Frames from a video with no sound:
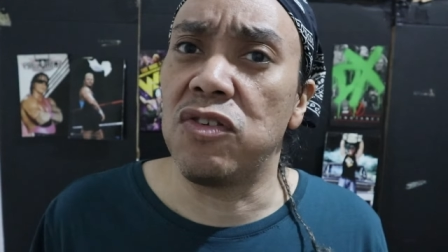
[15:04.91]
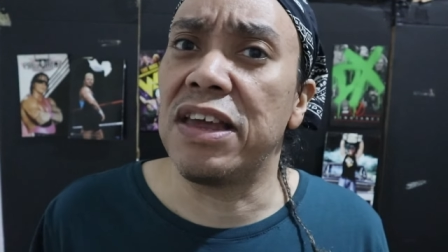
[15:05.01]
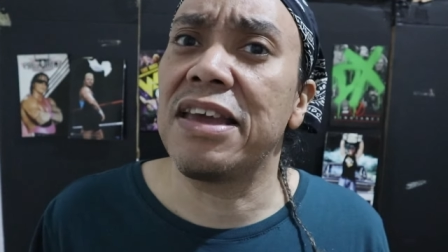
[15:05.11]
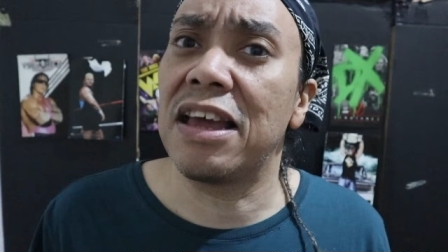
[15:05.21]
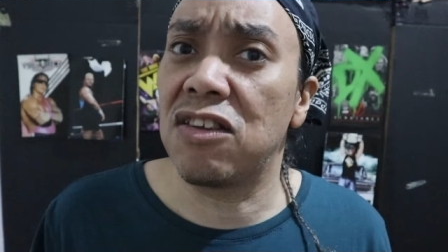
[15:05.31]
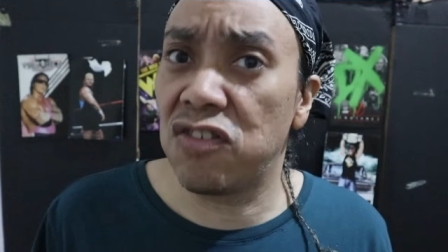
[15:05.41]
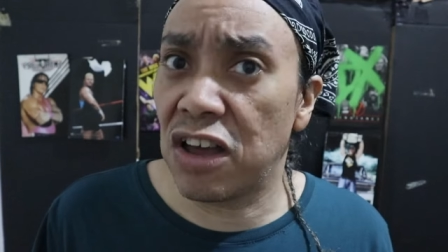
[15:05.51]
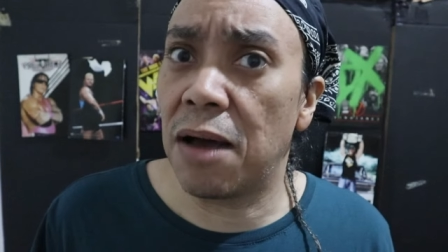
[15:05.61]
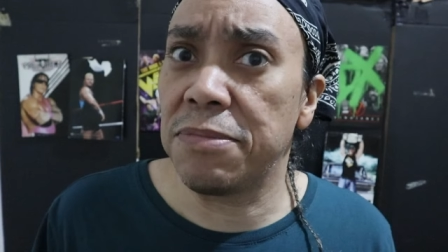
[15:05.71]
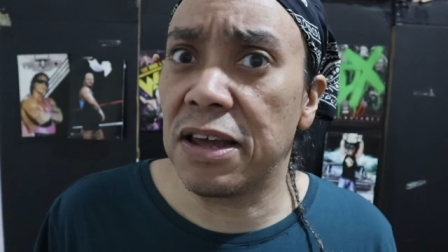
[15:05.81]
you didn't get the
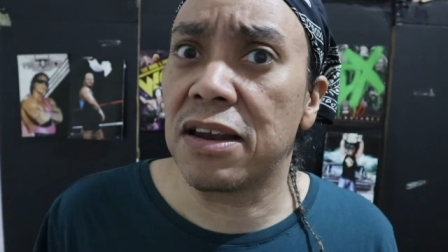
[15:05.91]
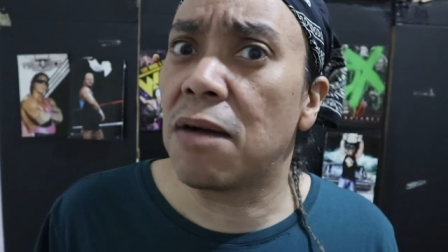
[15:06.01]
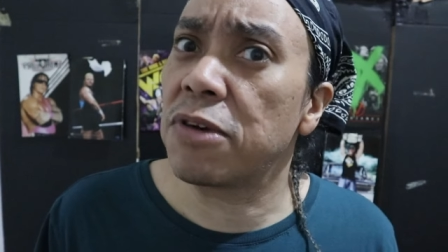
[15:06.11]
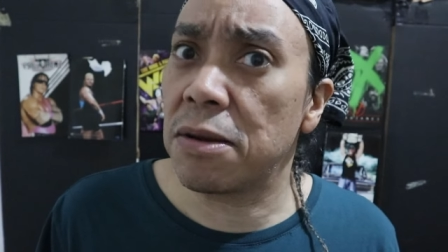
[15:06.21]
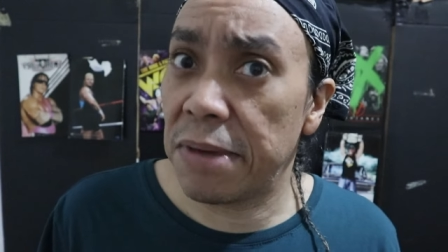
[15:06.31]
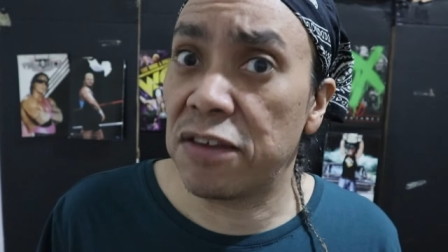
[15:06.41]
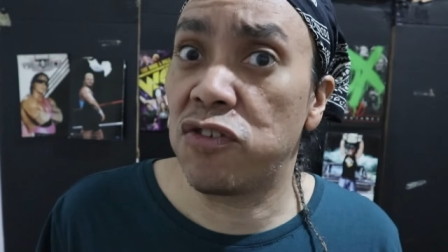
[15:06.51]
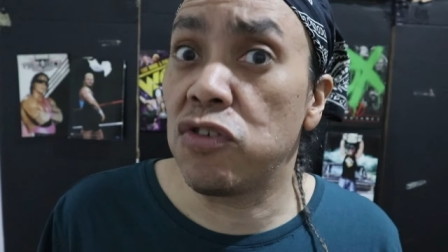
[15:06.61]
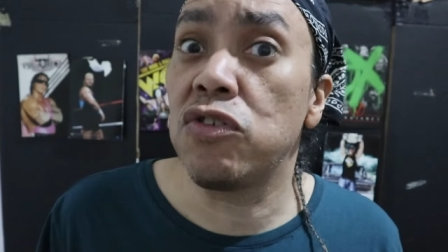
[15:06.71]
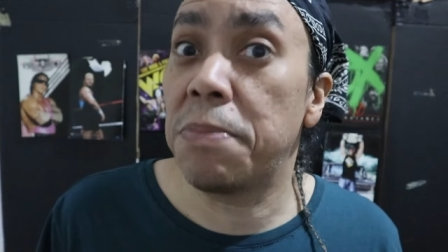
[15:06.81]
job done. I'm going to make
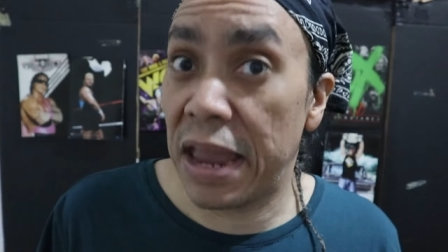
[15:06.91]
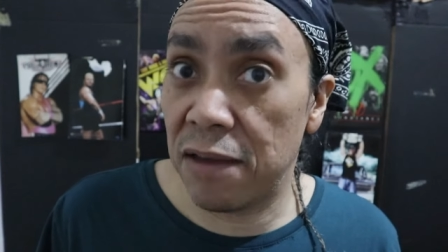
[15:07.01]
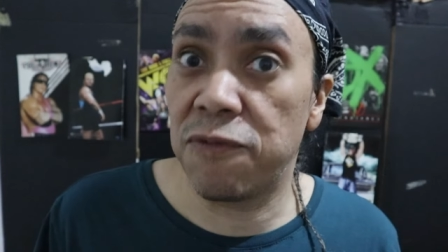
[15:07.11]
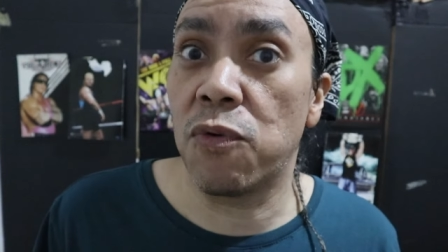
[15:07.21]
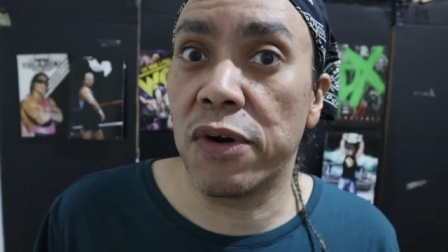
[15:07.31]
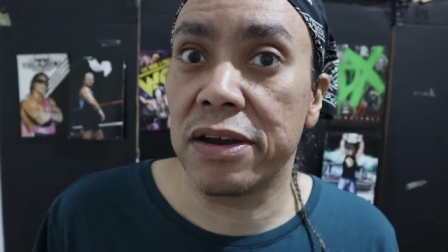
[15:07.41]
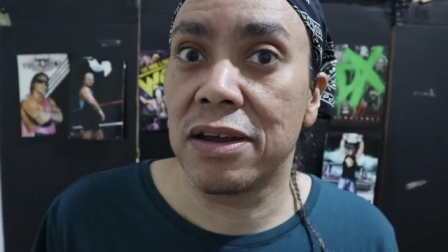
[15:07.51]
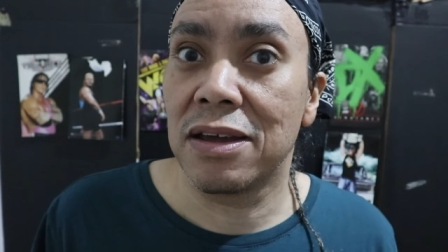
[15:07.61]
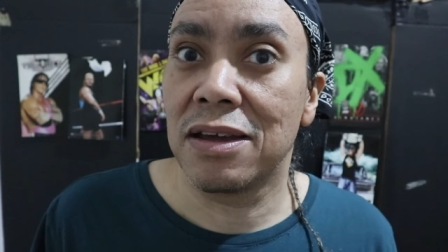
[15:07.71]
sure you pay for it.